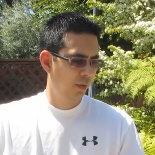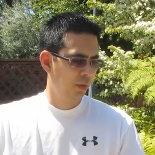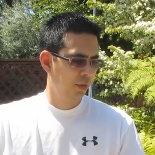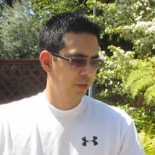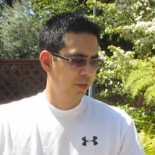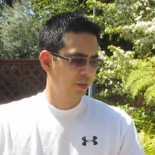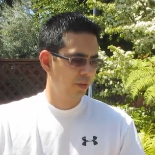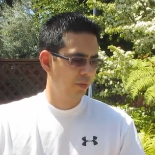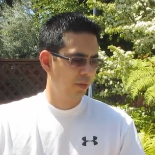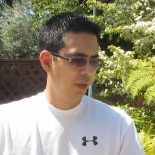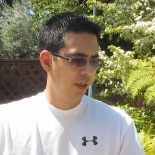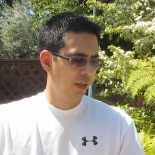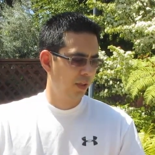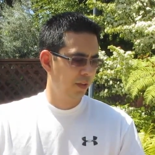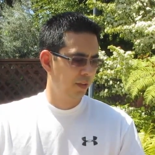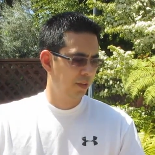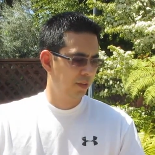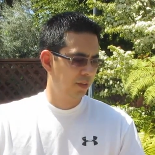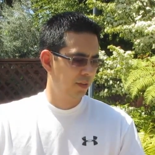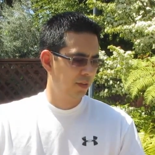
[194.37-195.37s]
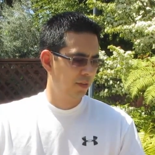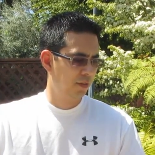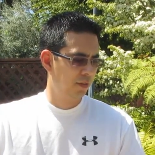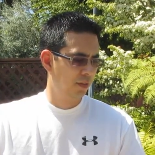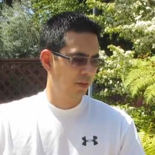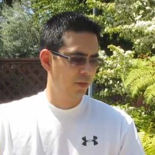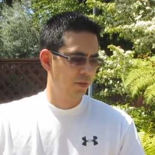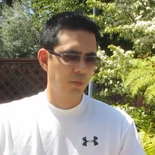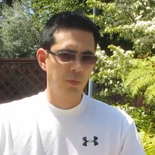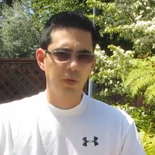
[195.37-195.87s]
Once in a while
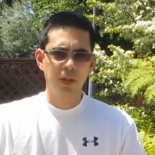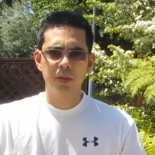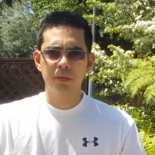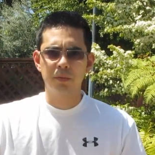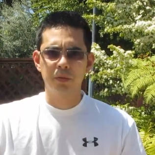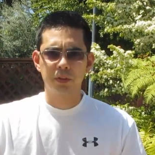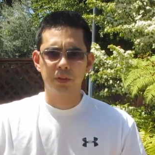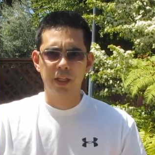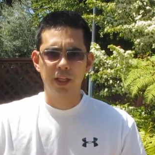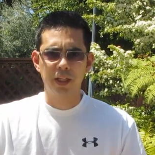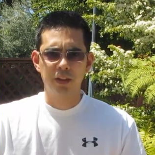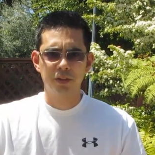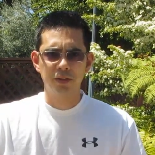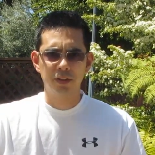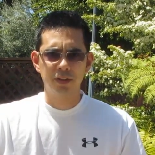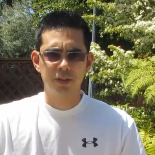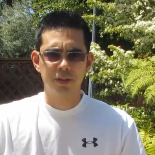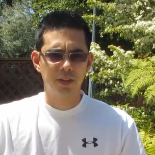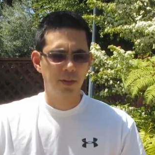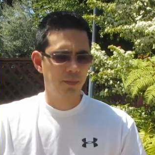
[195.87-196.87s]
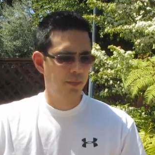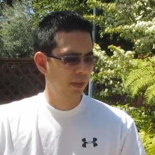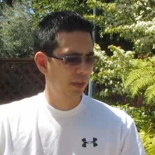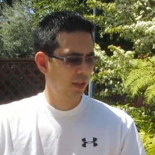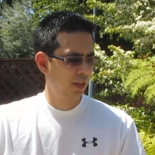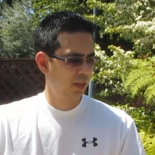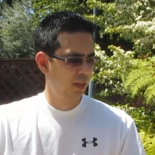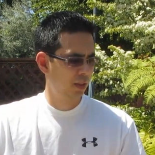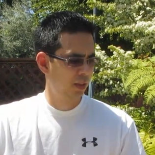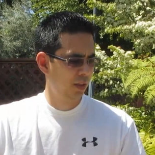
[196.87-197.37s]
this weight will catch on
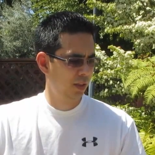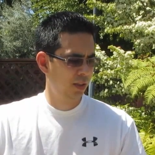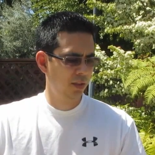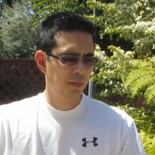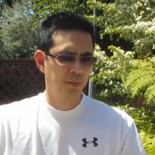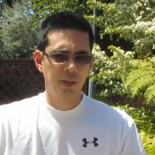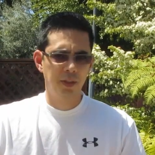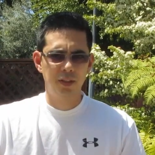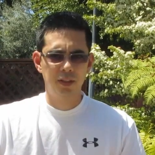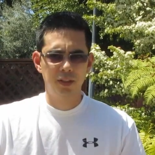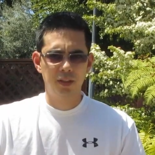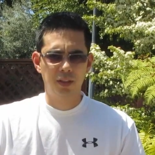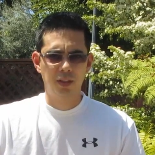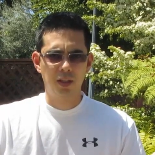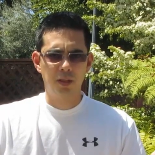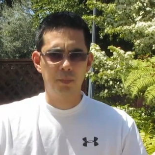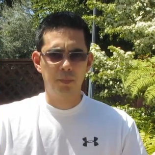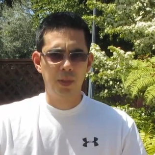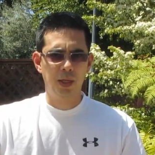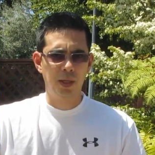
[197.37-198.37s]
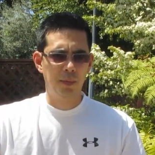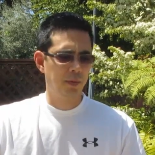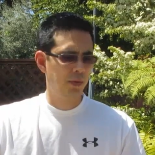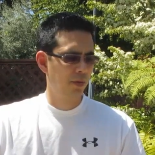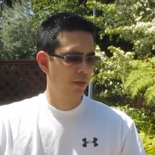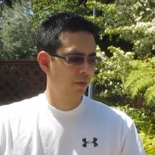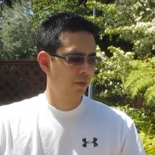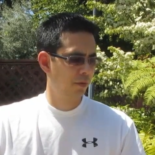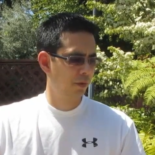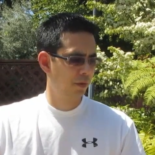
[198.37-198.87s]
something. You might need to kind of pop
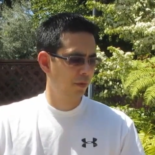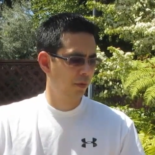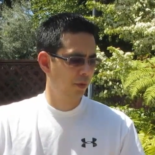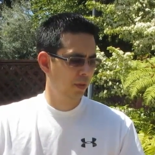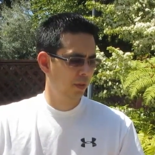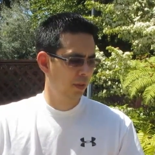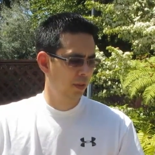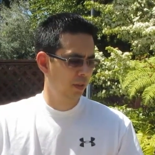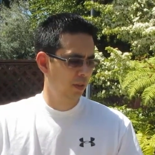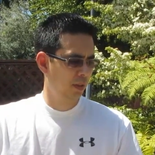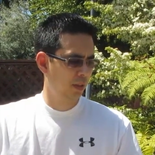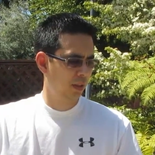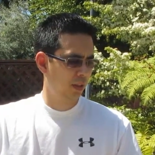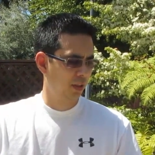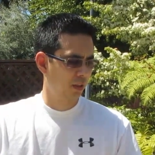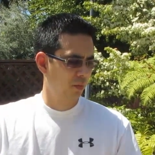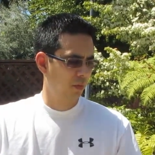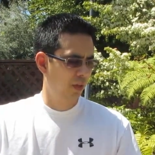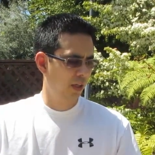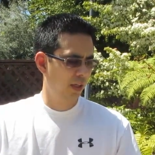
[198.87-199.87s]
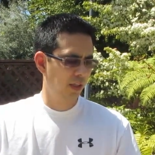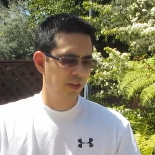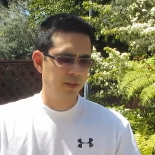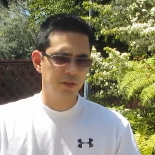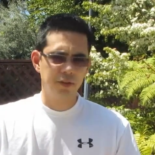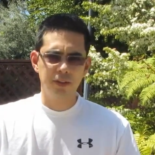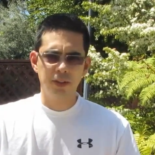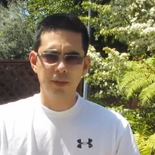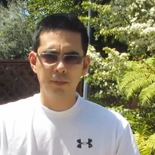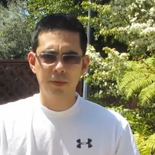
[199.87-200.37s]
it over like a rock
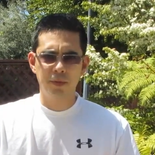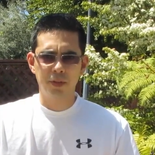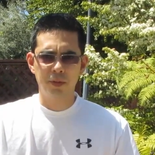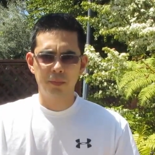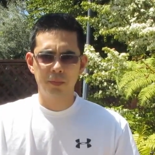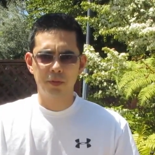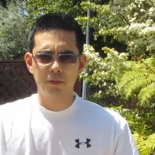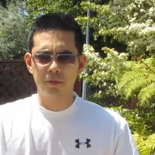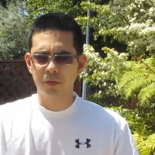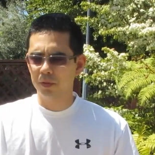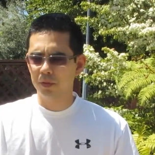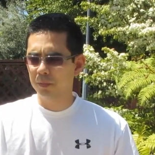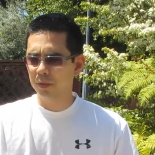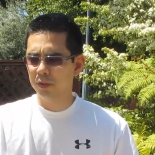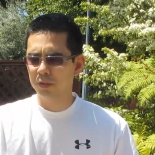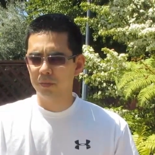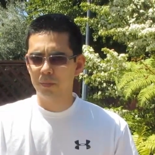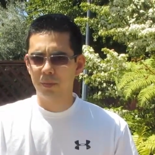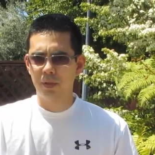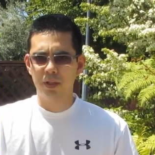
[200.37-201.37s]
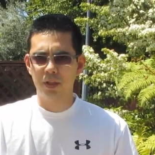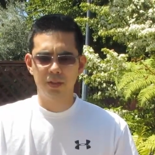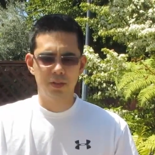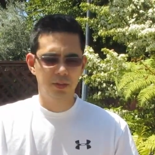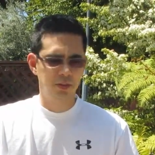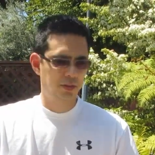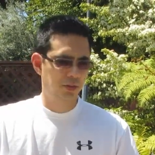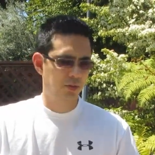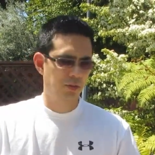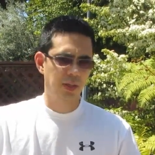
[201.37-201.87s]
or something, but for the most part you
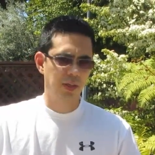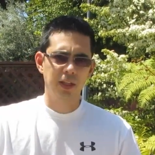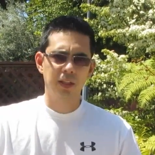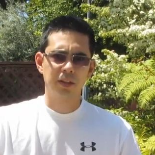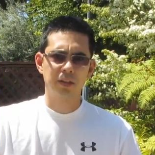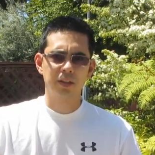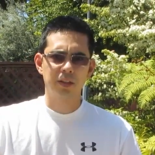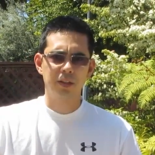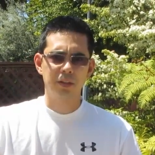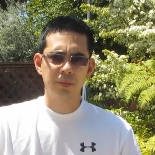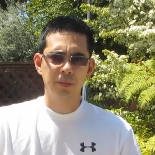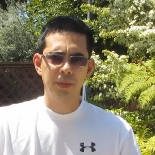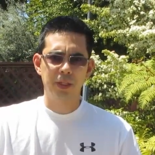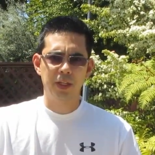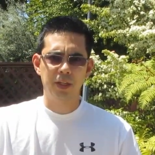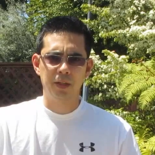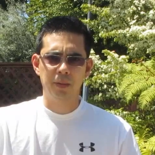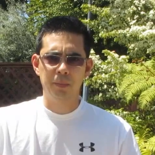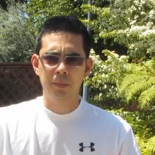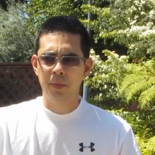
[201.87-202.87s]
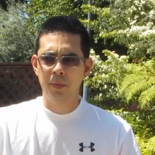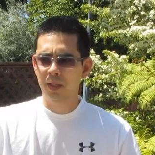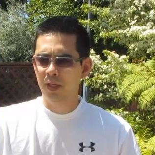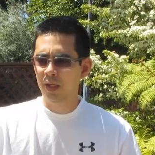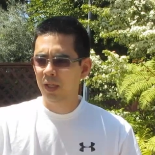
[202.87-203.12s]
just drag it along the bottom